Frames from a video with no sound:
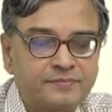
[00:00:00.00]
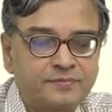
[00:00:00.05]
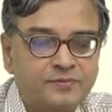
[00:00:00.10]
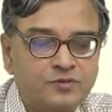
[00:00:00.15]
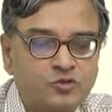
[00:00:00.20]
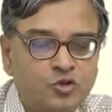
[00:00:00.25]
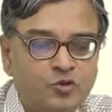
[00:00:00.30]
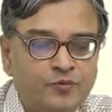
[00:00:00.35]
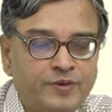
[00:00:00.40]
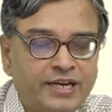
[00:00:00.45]

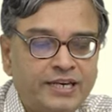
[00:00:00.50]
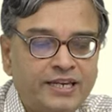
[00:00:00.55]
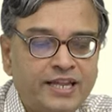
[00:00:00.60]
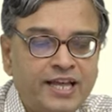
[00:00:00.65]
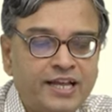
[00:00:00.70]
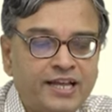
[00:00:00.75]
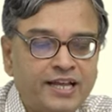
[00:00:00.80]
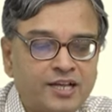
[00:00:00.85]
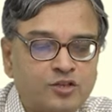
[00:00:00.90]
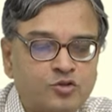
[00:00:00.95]
So, we
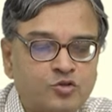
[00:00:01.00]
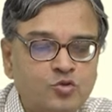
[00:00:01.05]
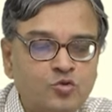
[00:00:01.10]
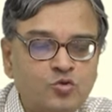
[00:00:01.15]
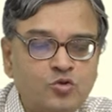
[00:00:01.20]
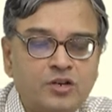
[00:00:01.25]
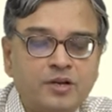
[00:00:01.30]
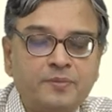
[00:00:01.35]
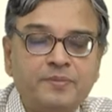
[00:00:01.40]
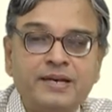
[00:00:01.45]
take a
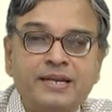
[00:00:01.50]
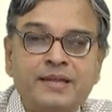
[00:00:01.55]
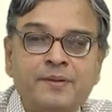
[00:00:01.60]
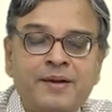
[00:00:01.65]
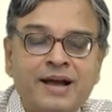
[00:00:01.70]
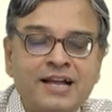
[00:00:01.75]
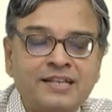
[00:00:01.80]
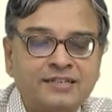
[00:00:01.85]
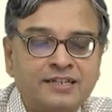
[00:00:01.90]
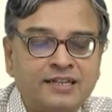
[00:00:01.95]
suitable
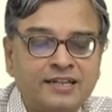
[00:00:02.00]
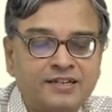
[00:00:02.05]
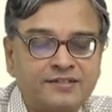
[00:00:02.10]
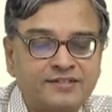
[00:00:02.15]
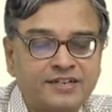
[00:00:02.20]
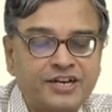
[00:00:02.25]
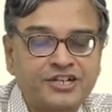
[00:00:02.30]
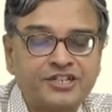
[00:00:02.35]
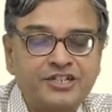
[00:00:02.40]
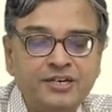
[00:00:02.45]
imaginary
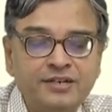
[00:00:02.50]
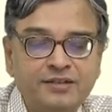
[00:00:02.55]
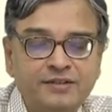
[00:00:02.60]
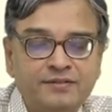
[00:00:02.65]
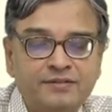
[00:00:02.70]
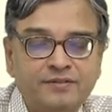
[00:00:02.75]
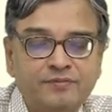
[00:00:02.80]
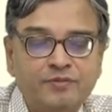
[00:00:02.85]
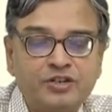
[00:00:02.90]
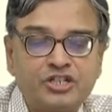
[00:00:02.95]
section
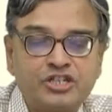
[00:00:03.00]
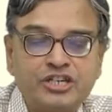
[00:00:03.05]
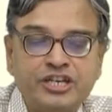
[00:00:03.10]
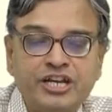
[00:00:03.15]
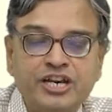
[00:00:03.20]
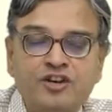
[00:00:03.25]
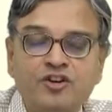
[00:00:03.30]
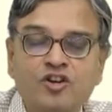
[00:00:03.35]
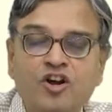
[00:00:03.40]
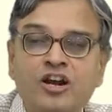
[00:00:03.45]
which
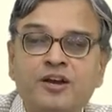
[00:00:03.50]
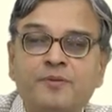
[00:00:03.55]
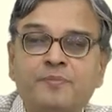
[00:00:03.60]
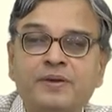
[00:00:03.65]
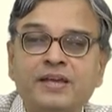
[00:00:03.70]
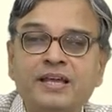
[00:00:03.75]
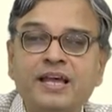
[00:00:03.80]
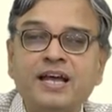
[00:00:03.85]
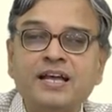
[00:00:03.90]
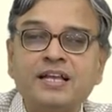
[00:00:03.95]
need not
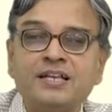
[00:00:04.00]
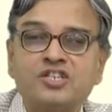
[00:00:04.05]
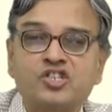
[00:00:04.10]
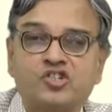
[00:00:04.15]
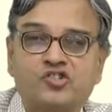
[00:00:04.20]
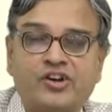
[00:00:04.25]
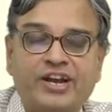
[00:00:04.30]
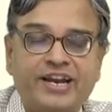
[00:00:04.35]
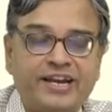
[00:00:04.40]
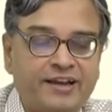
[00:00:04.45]
be a
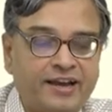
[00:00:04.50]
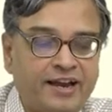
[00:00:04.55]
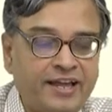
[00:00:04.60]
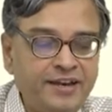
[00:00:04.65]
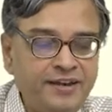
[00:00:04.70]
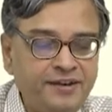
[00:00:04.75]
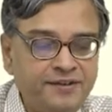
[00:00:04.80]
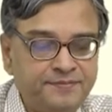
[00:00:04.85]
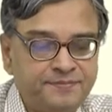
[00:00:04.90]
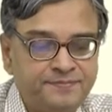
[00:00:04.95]
straight line,